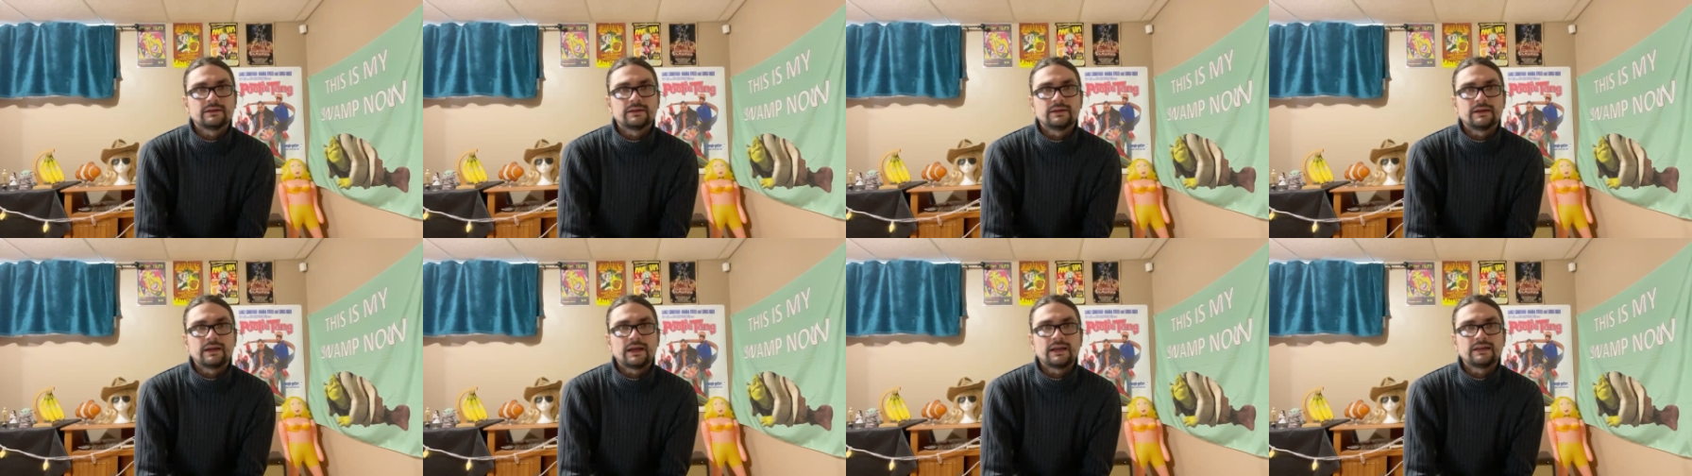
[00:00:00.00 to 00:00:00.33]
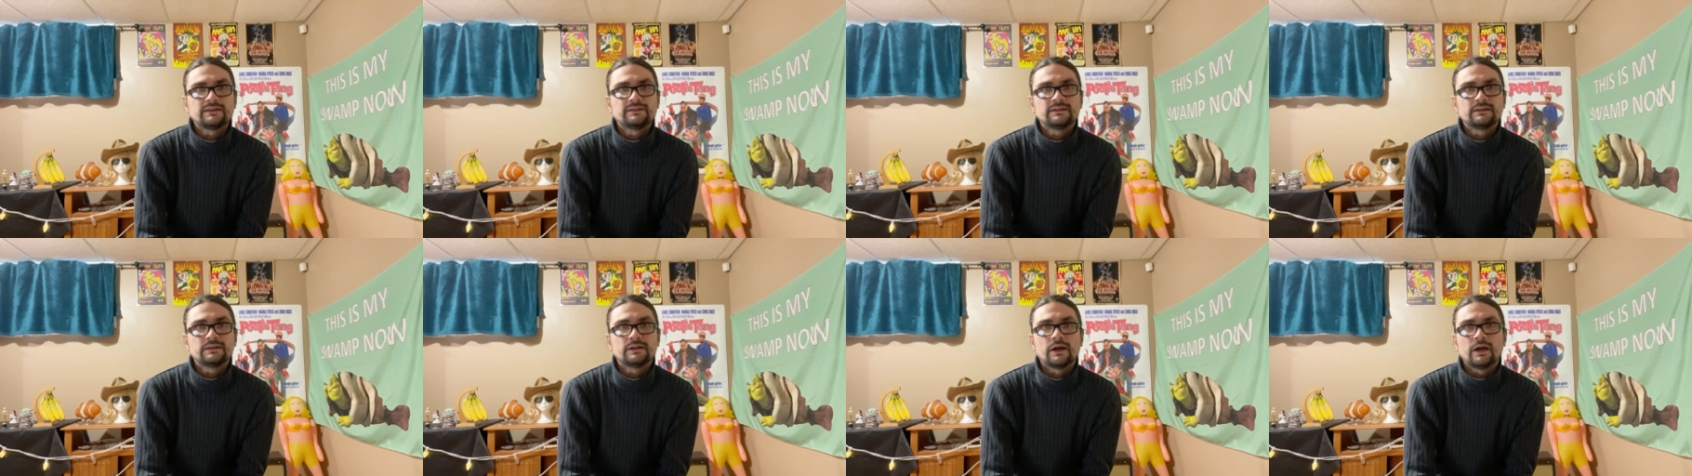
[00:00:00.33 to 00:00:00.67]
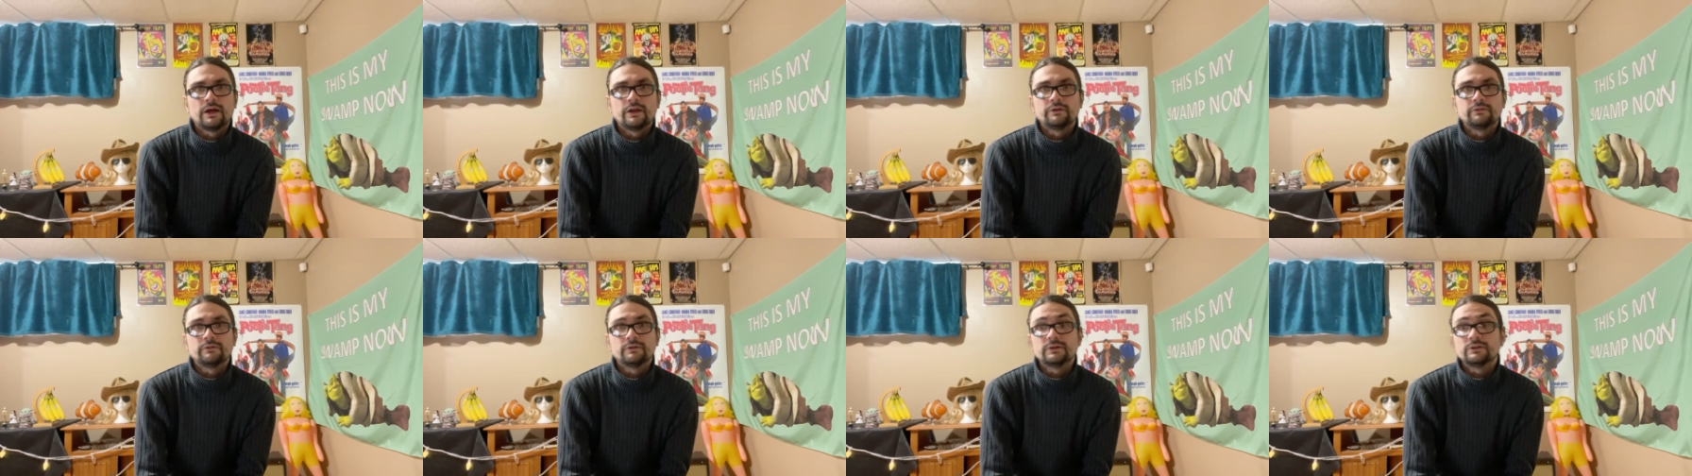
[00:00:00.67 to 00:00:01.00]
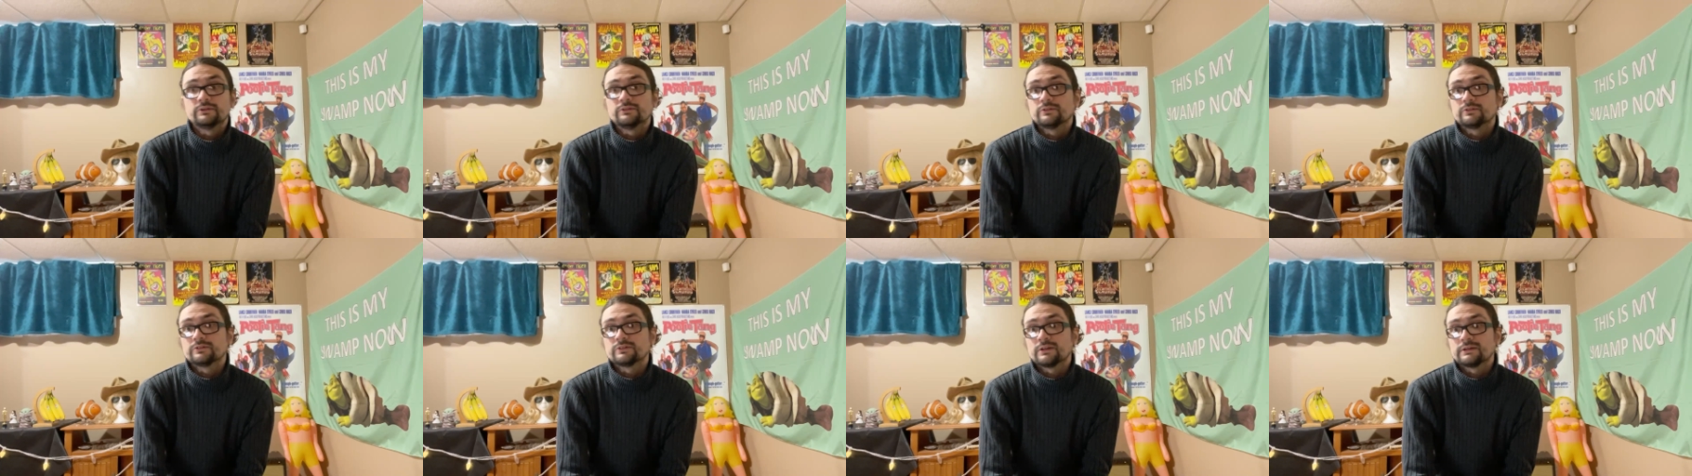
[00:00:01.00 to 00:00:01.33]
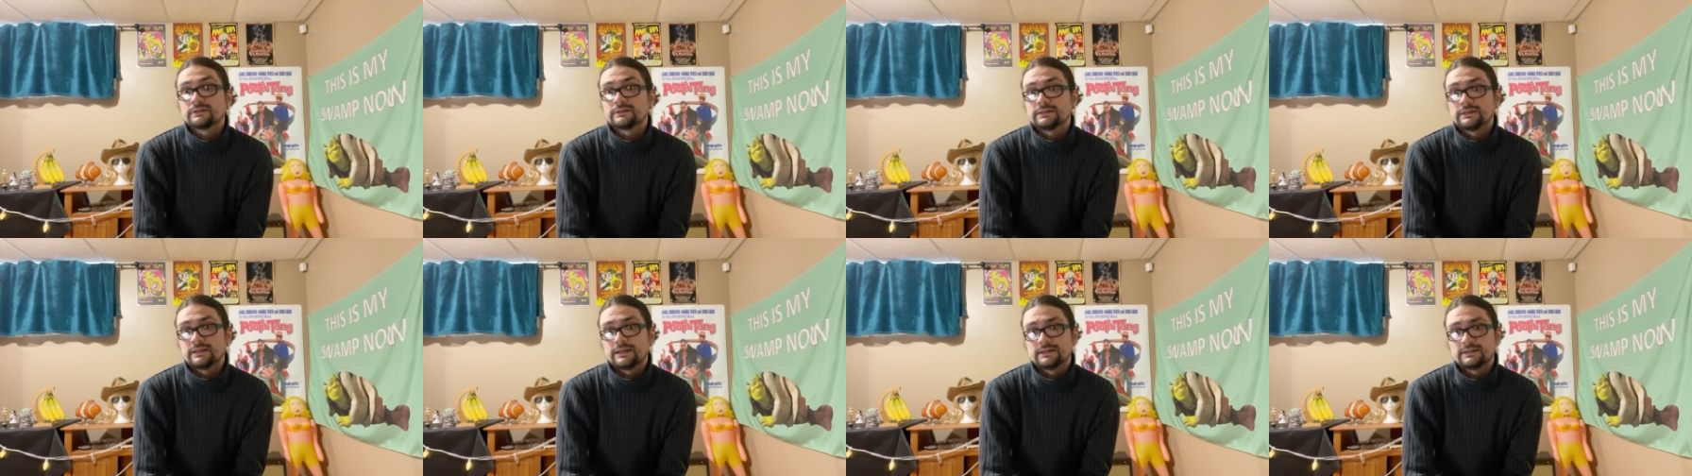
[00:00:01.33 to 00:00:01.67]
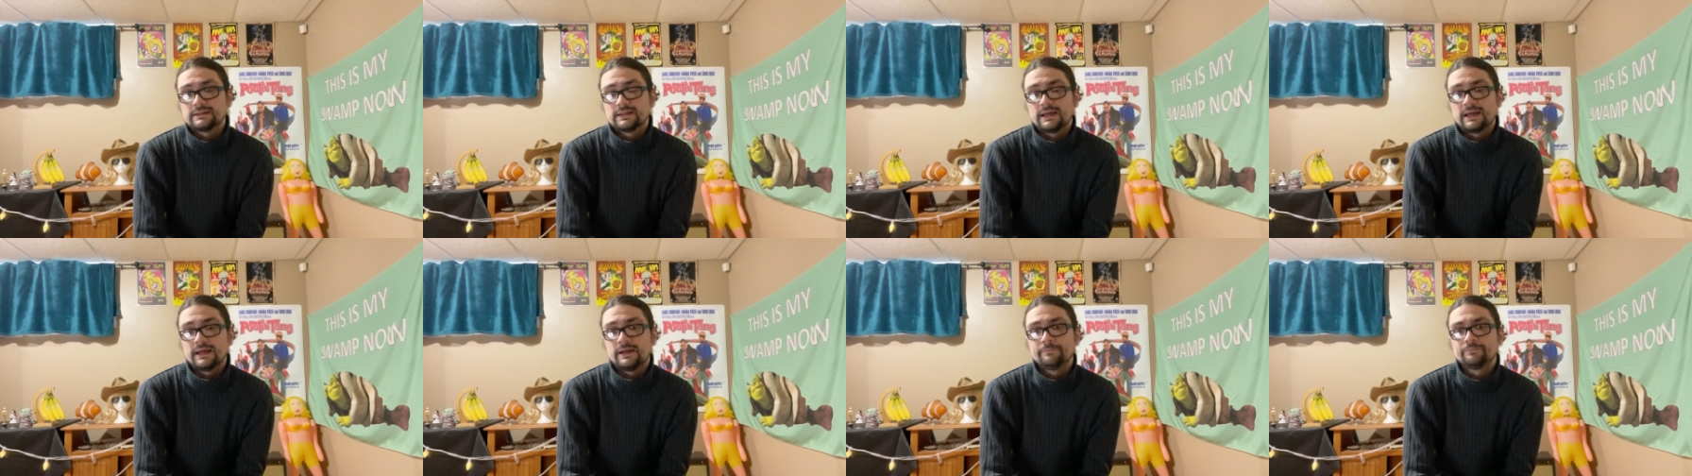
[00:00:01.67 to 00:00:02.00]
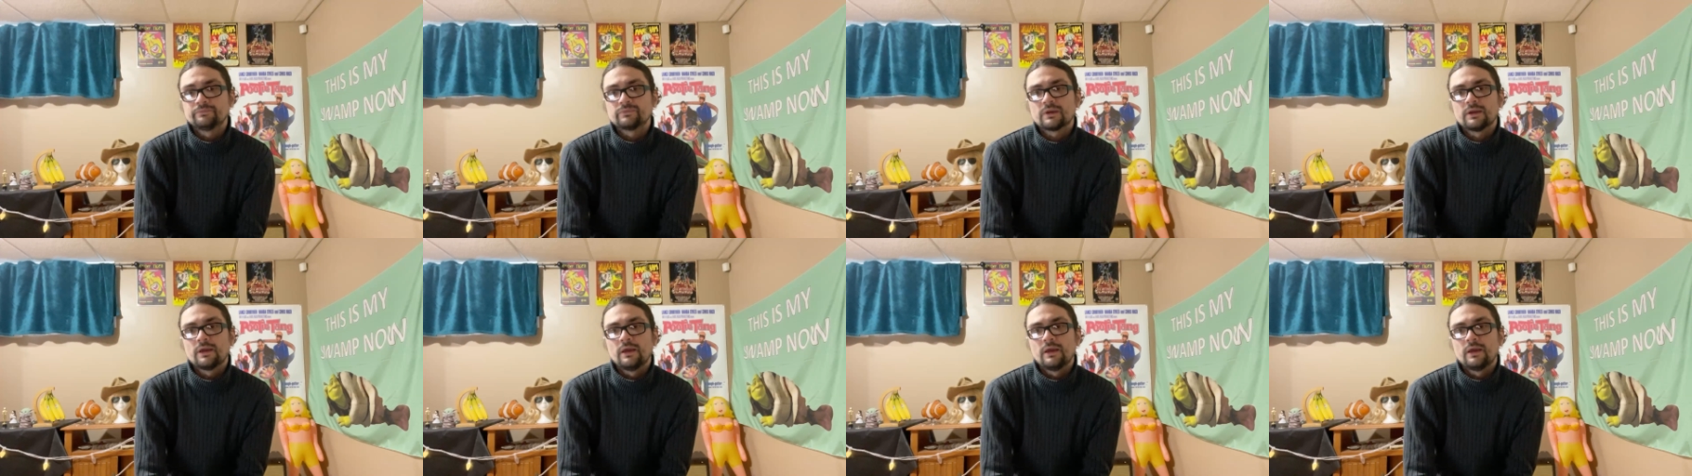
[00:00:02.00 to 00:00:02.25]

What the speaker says: 1800s or something like that.